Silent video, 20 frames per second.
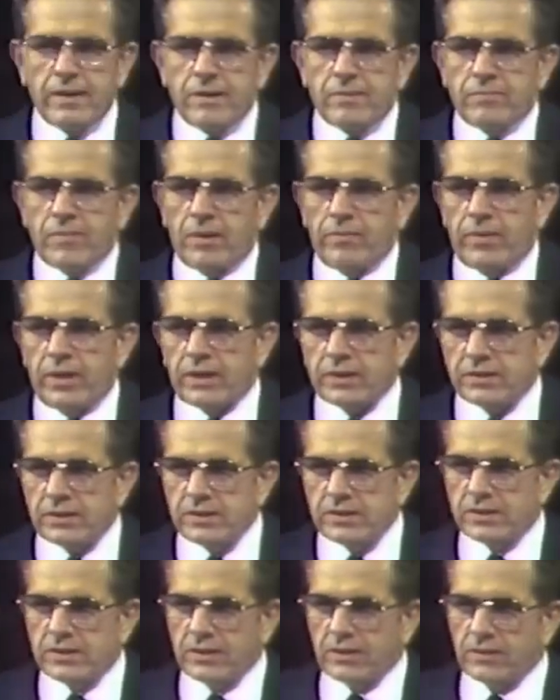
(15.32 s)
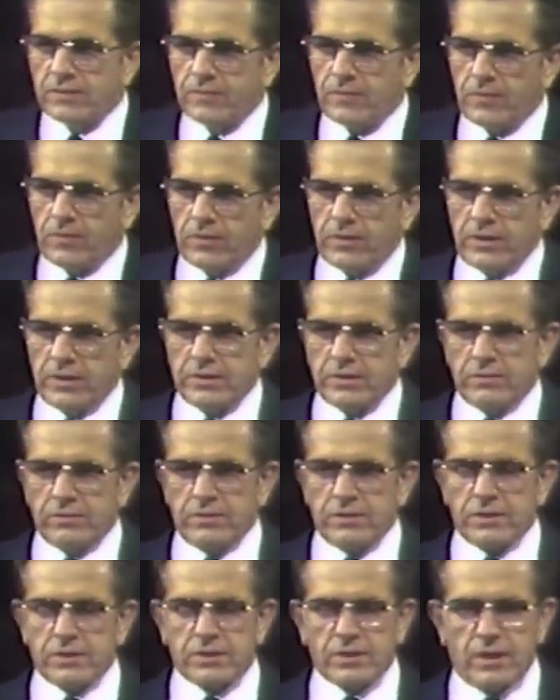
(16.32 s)
My message, therefore, is to
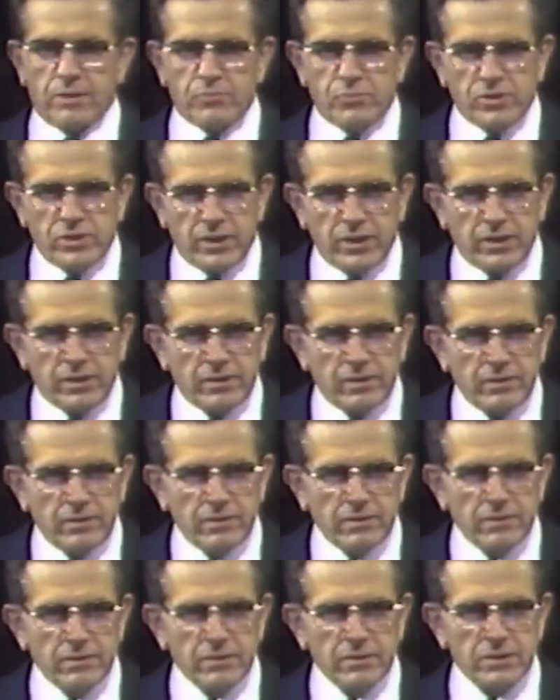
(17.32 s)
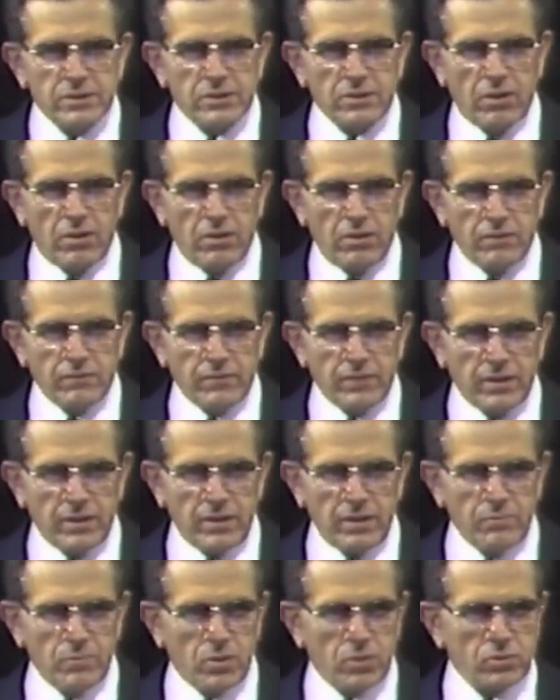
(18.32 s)
the subject solving
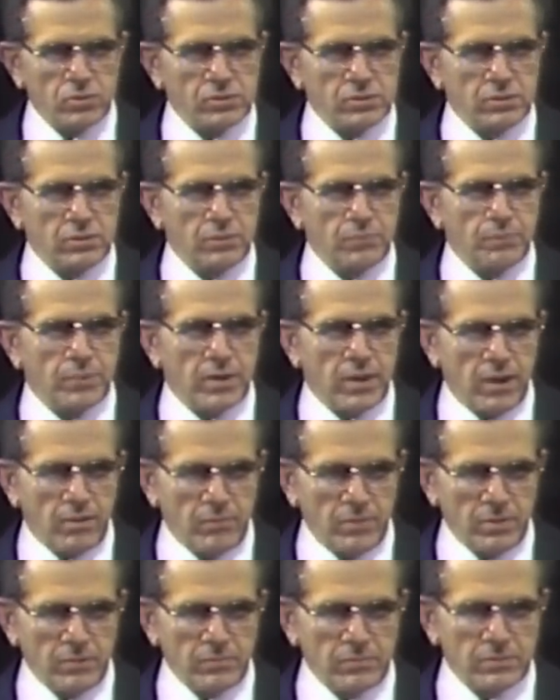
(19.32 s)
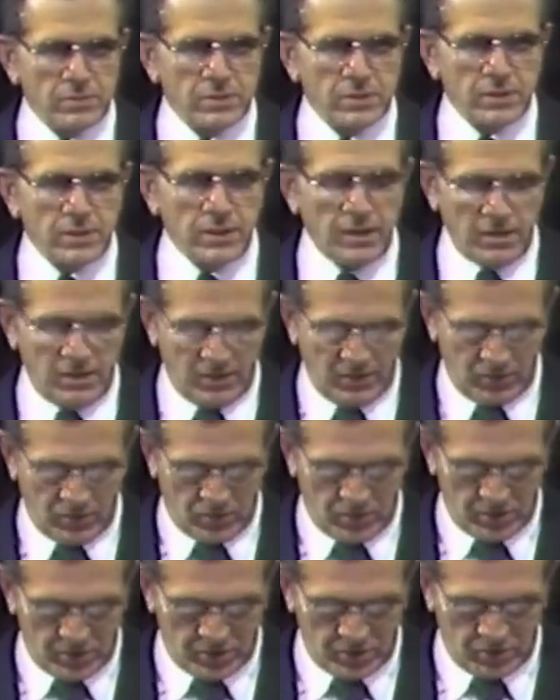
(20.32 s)
emotional problems in the
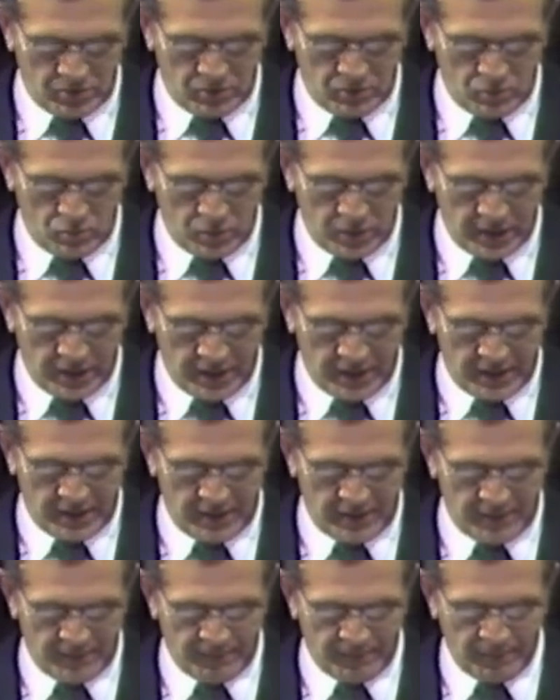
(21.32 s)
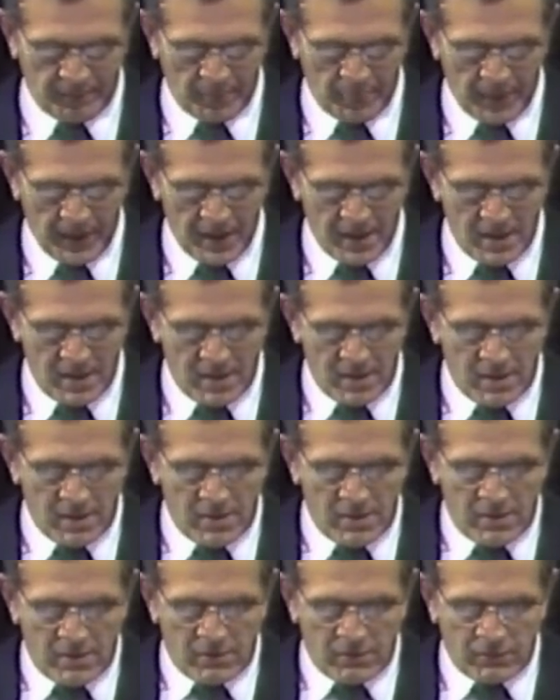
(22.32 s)
Lord's own way.
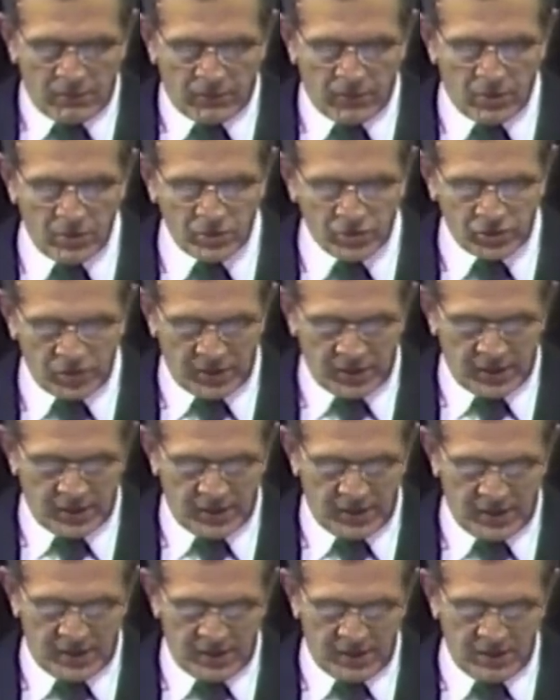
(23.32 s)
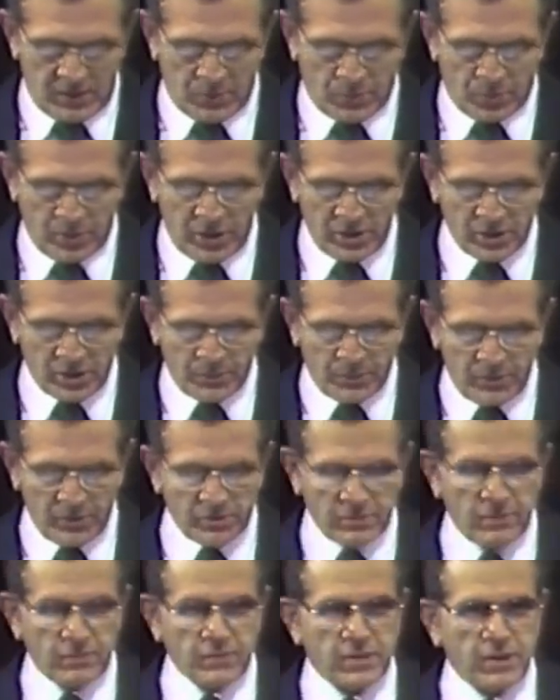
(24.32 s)
Fortunately, the
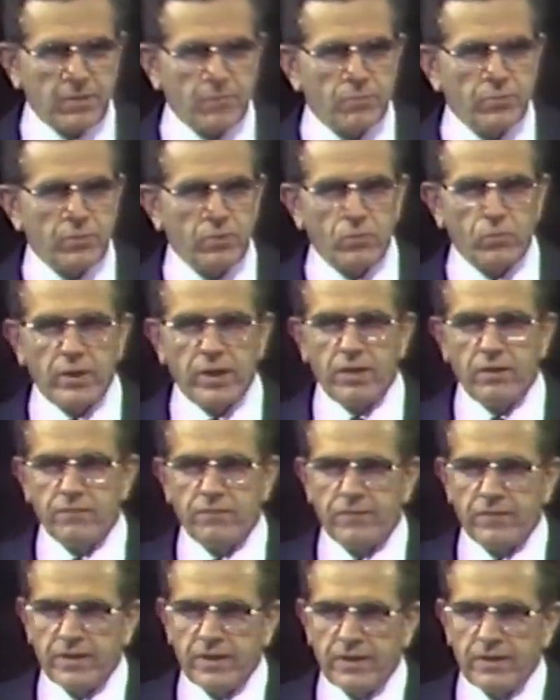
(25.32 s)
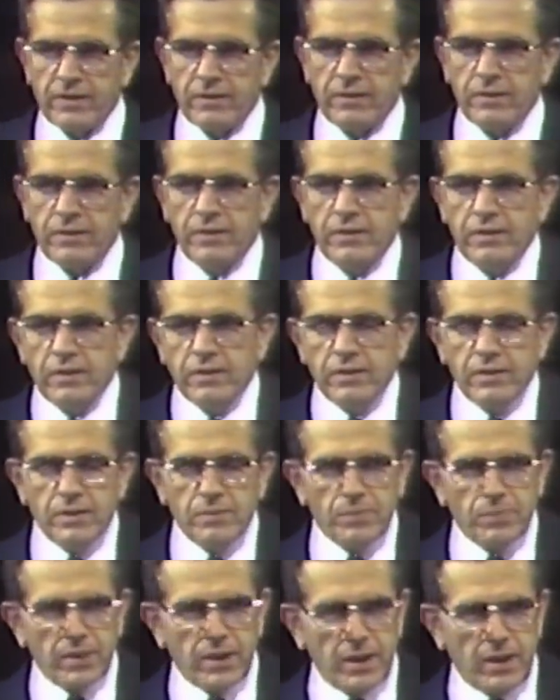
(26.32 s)
principles of temporal welfare
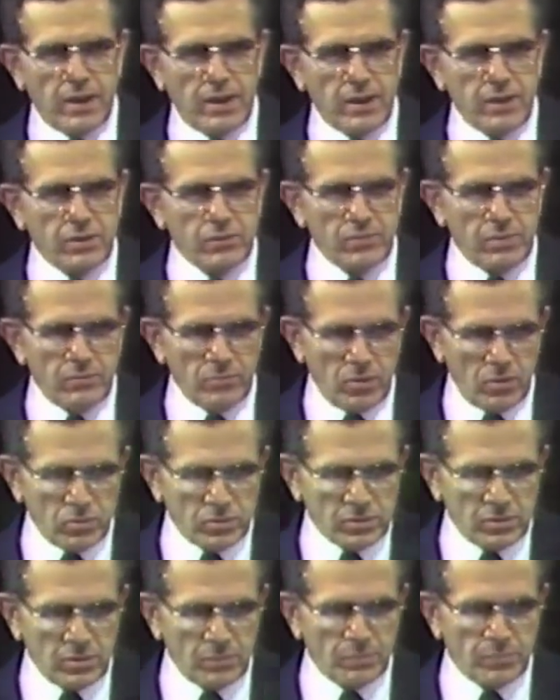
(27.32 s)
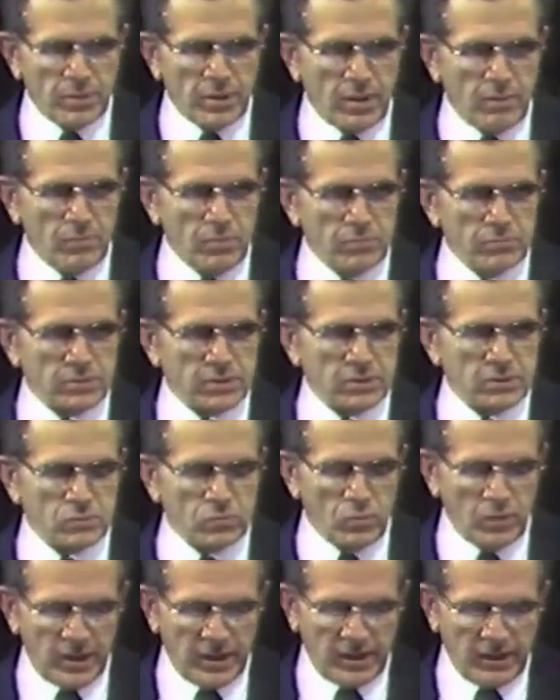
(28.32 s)
apply to emotional problems as
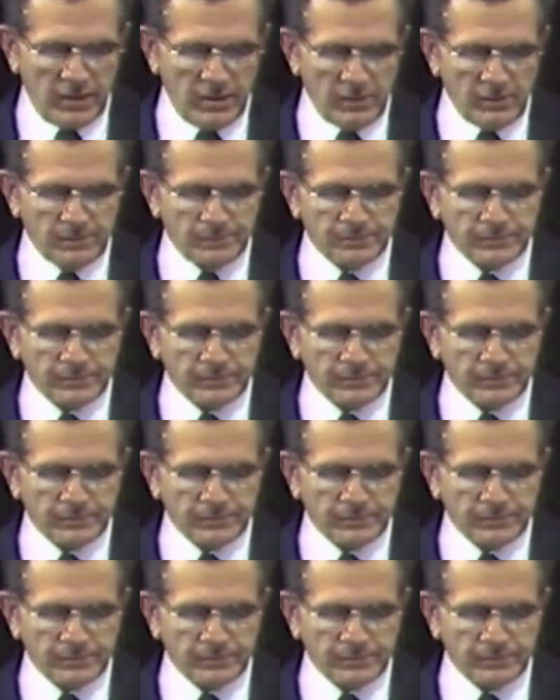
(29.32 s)
well.